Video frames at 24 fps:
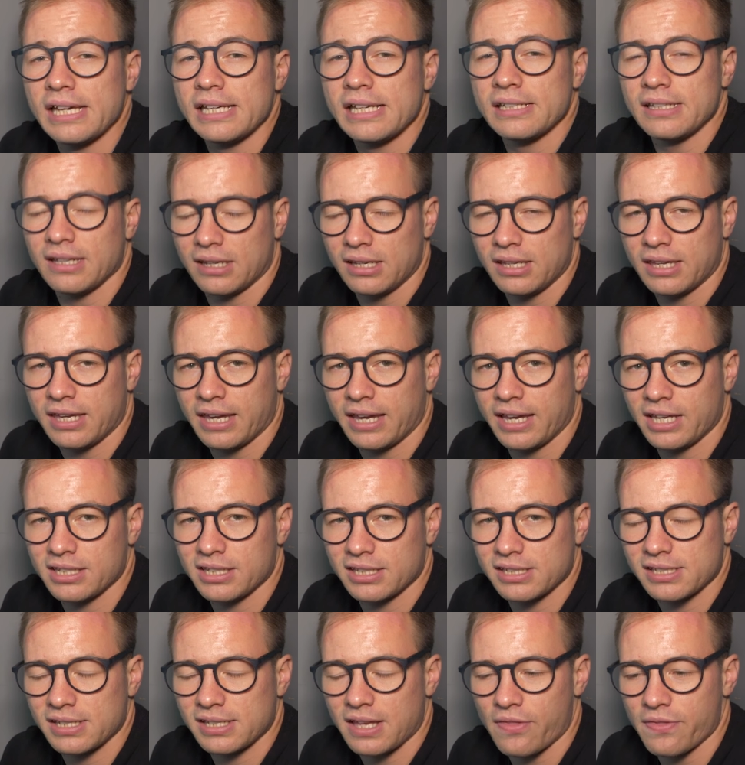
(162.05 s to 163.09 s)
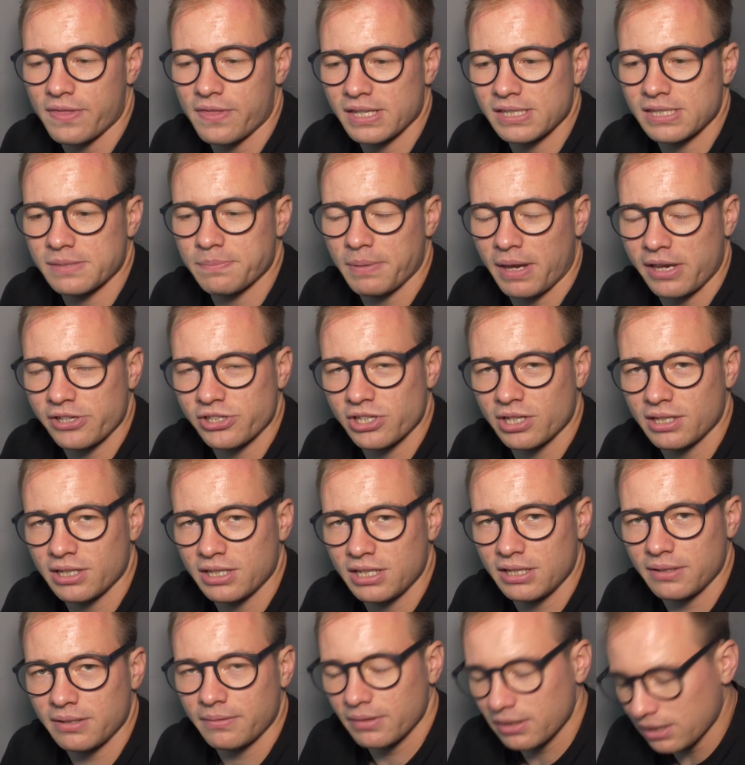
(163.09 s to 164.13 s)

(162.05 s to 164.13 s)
dedicated this specially.